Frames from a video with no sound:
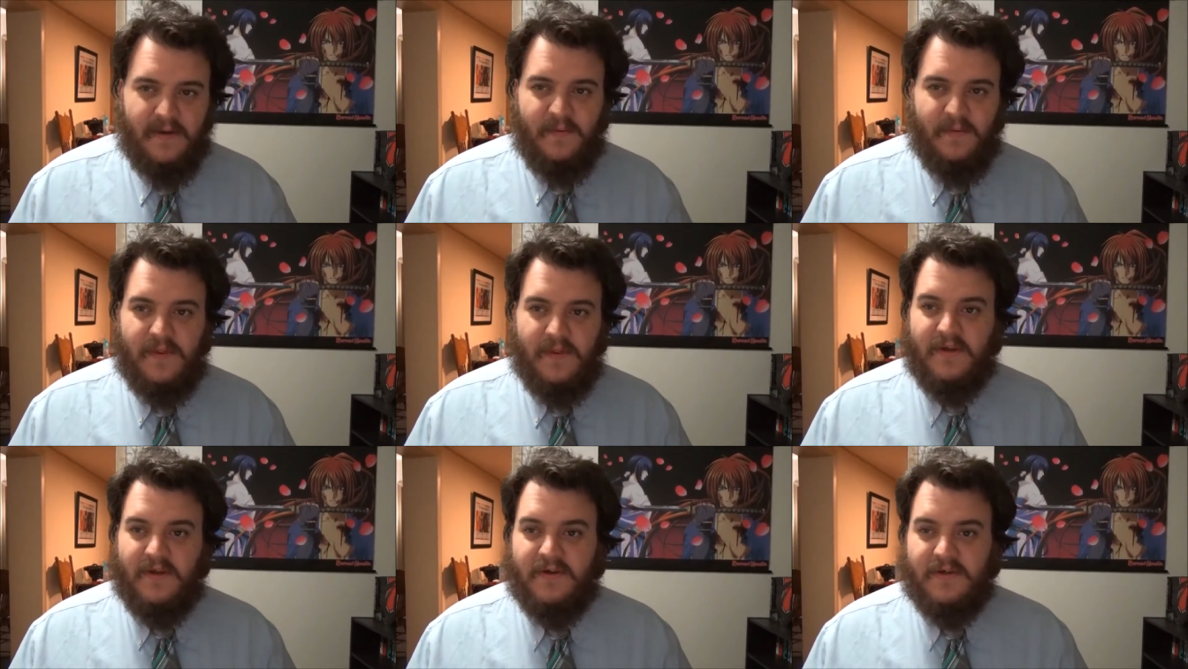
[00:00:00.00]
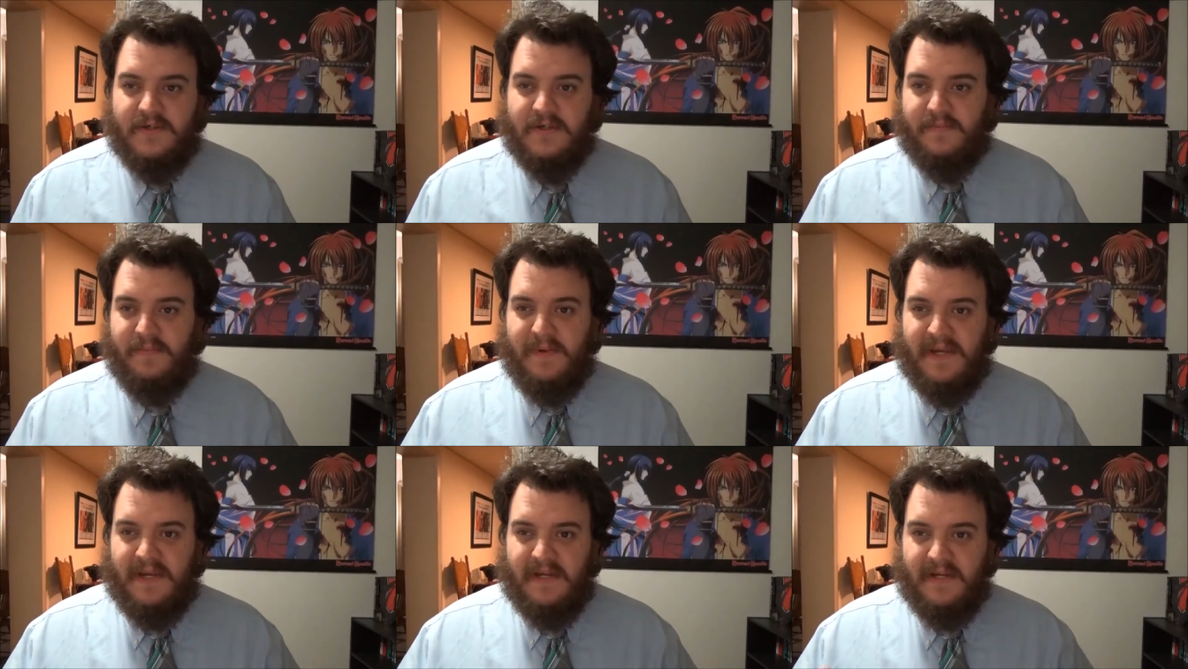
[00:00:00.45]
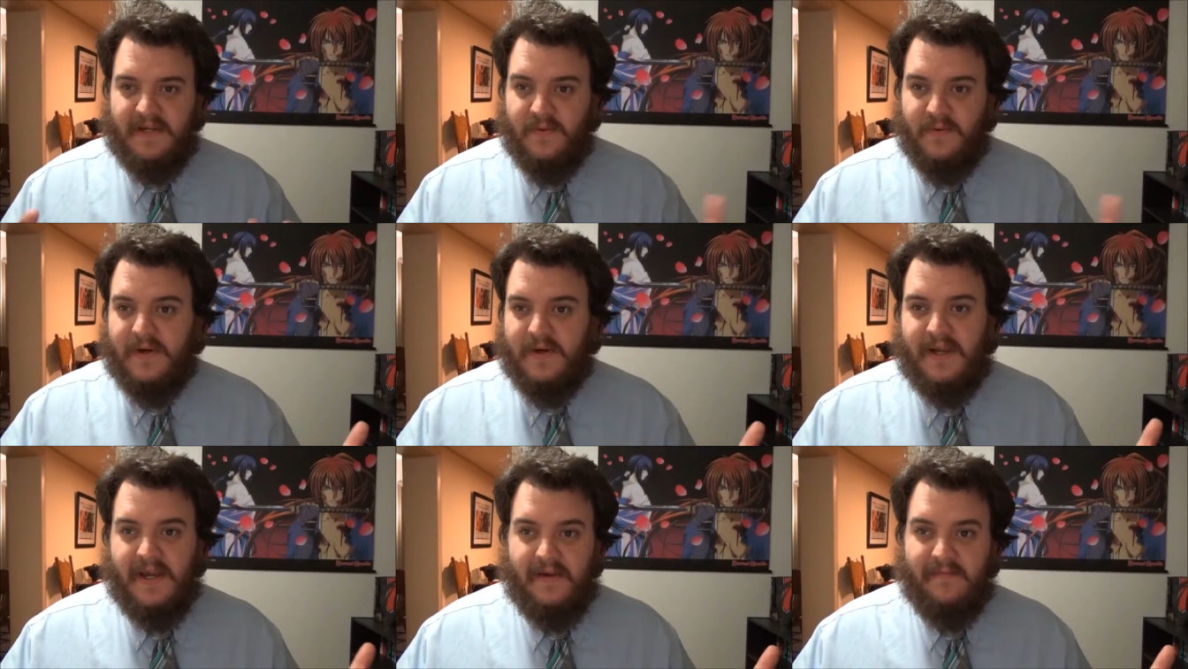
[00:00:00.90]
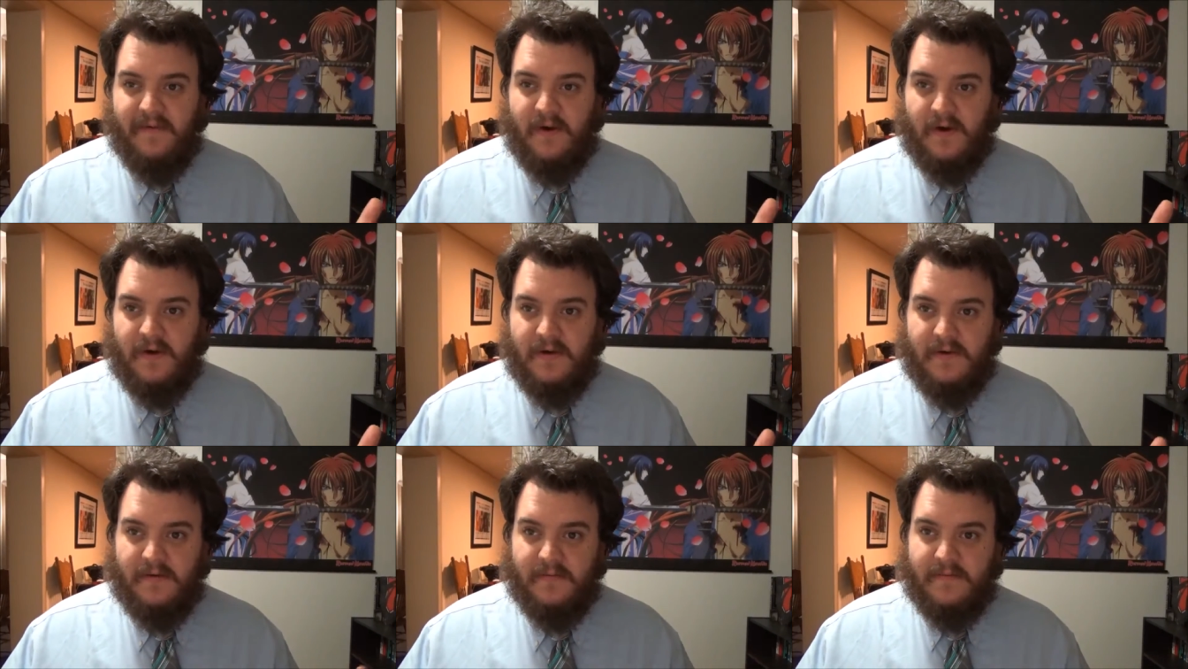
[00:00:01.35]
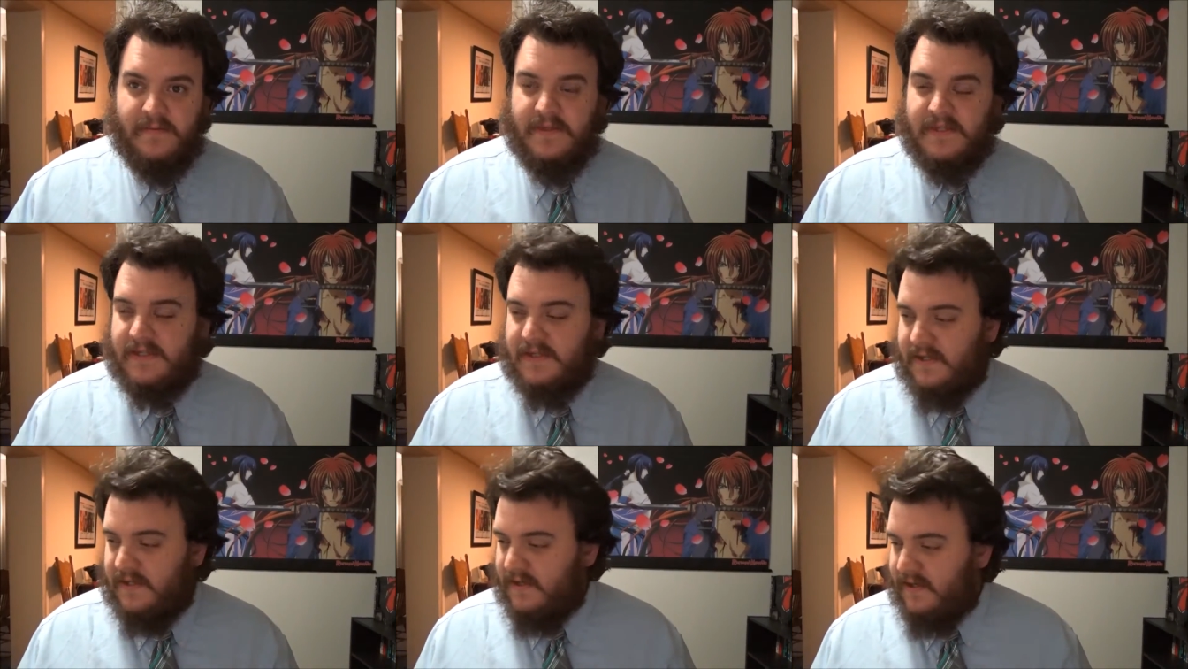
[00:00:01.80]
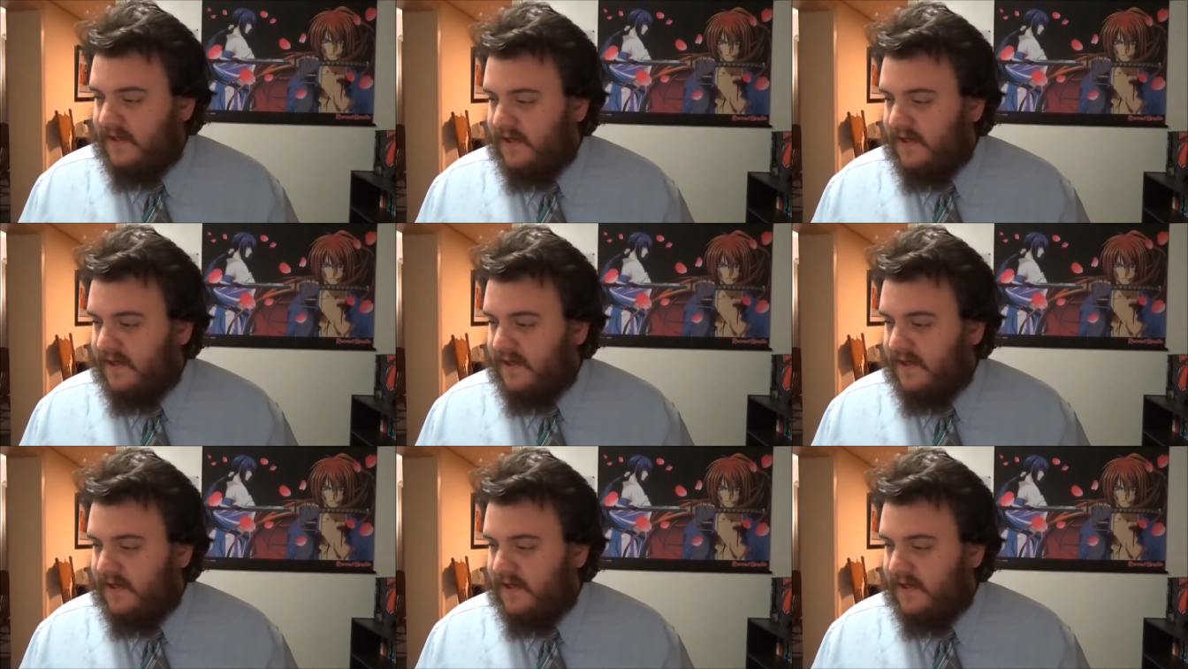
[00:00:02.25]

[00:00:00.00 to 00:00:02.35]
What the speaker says: with there's being 28 volumes.